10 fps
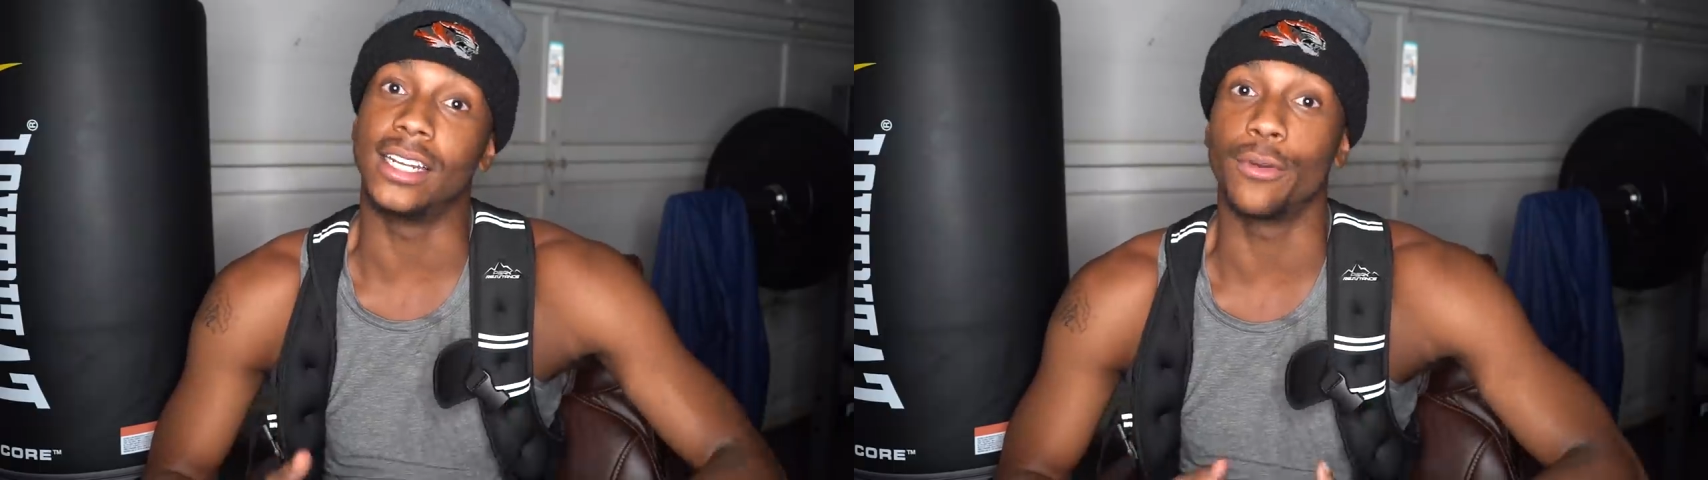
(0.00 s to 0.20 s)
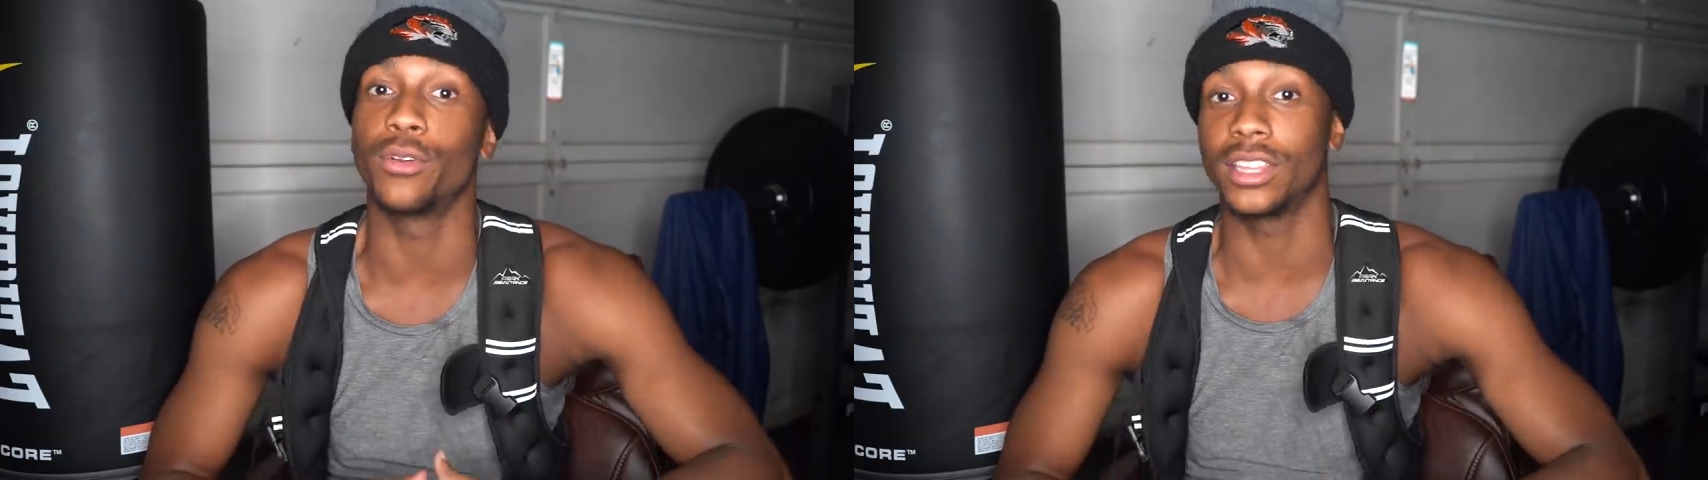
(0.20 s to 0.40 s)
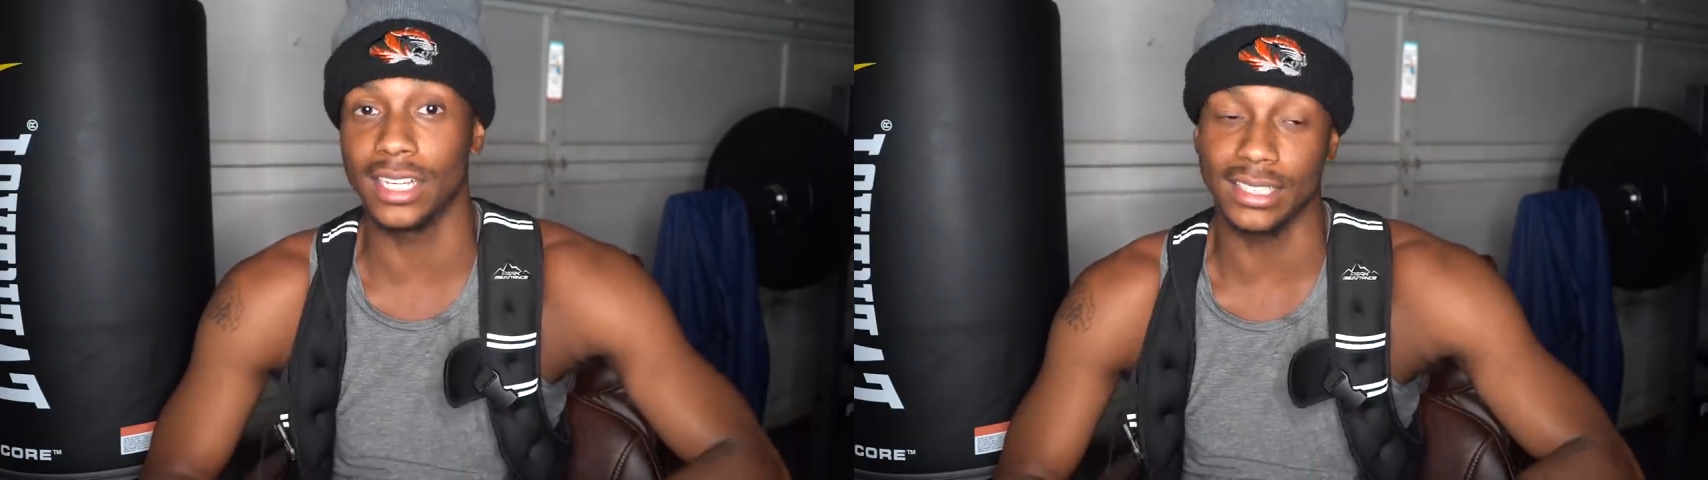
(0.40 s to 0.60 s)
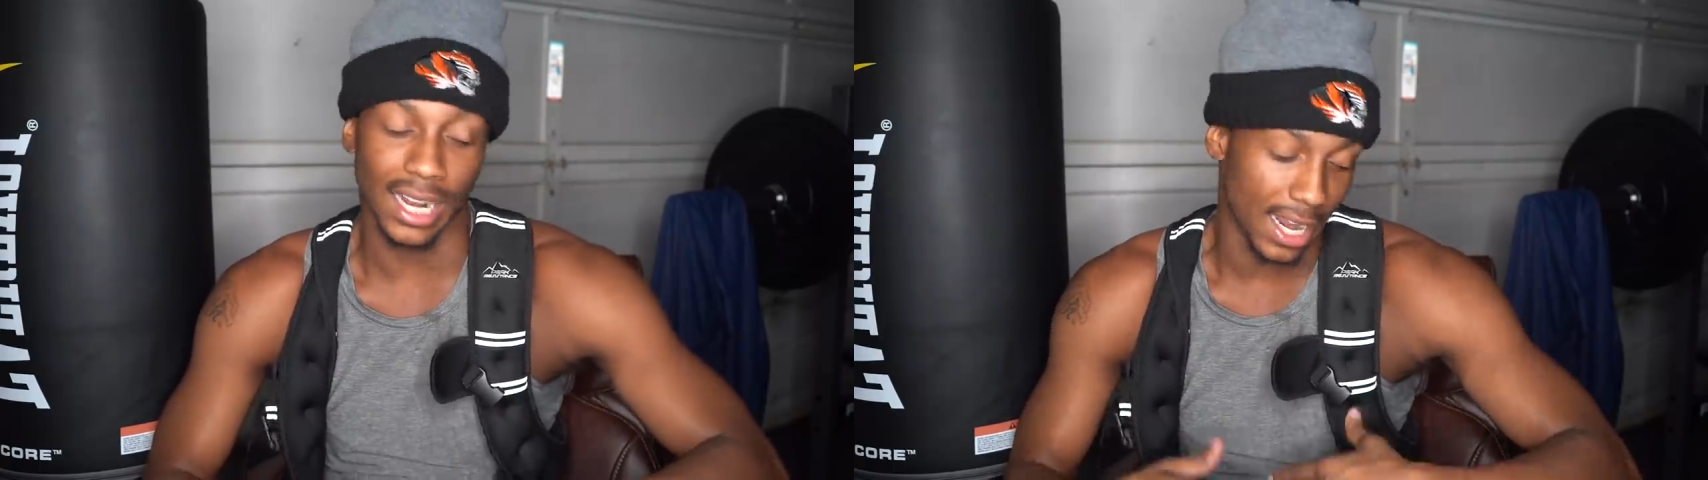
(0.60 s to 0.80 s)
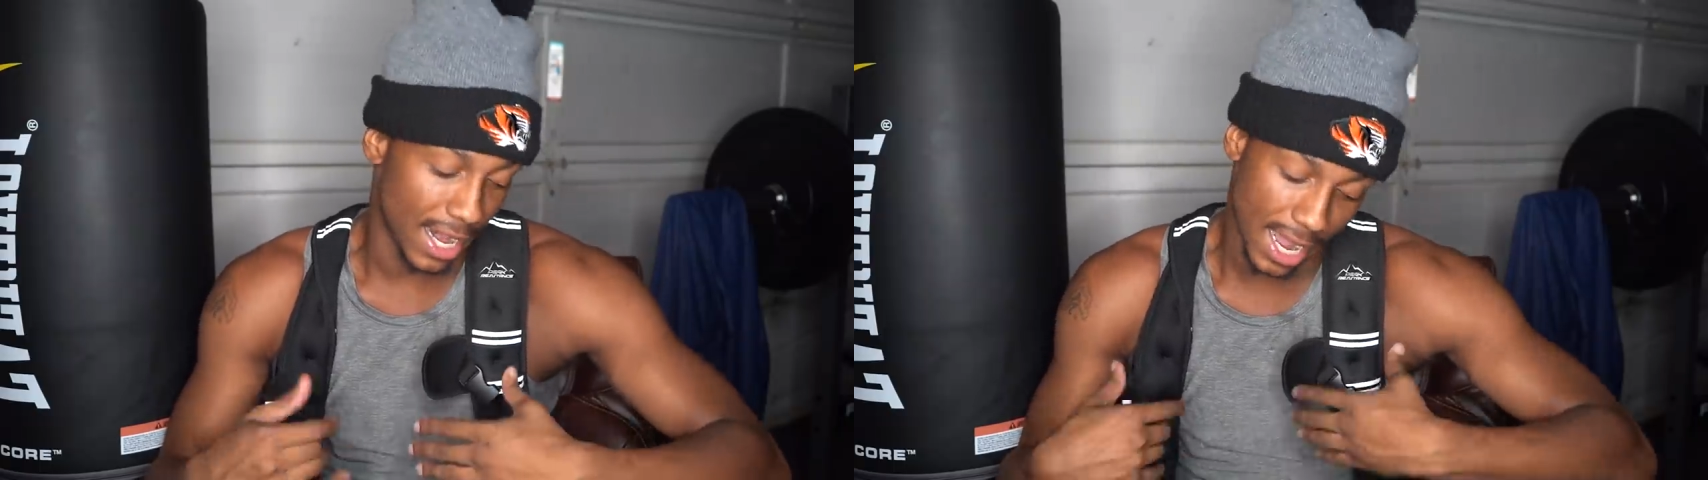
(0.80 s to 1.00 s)
different things
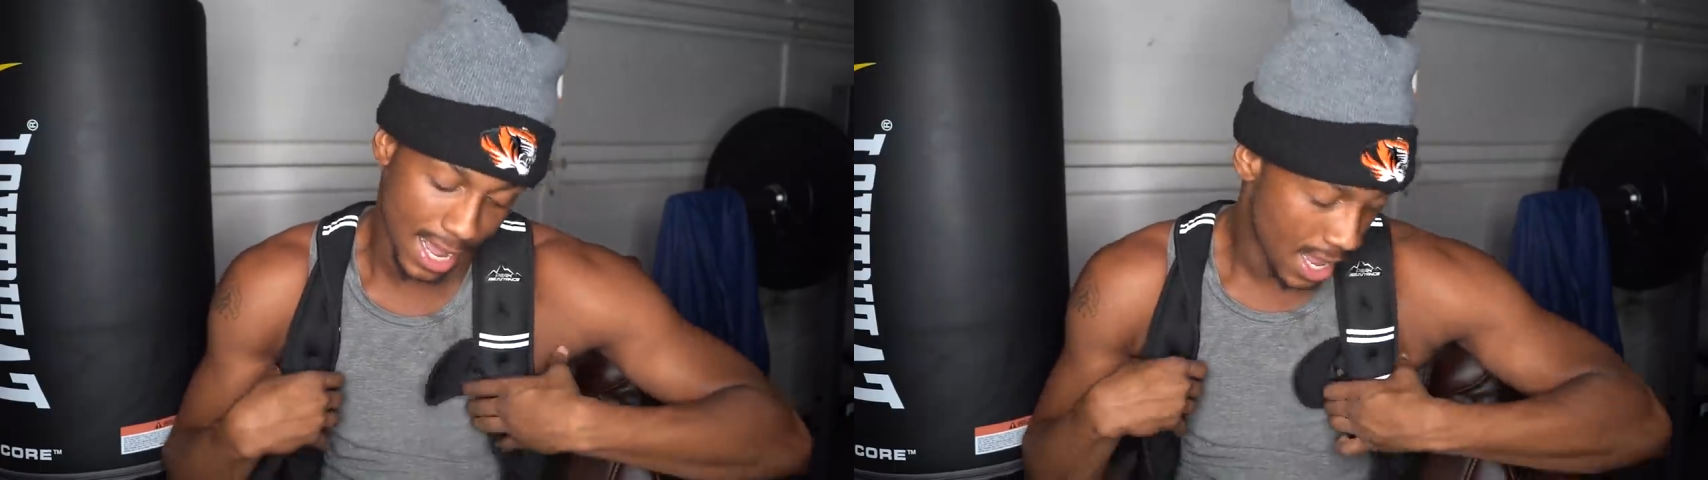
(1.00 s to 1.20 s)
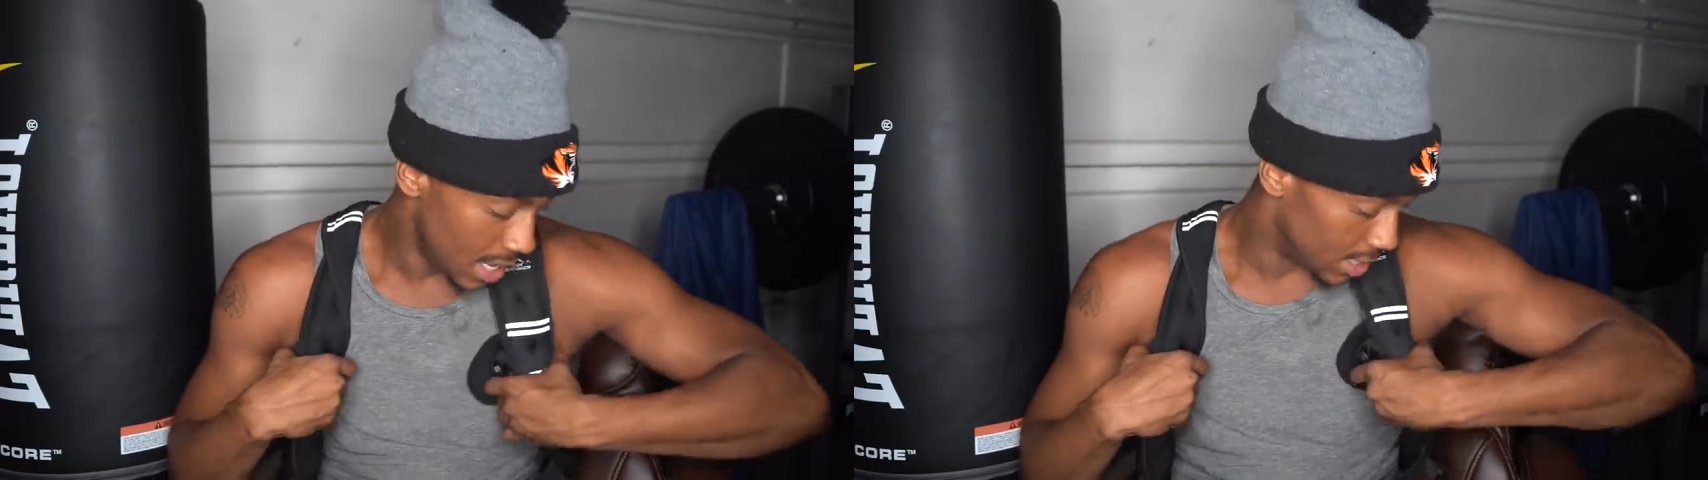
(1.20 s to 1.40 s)
like that.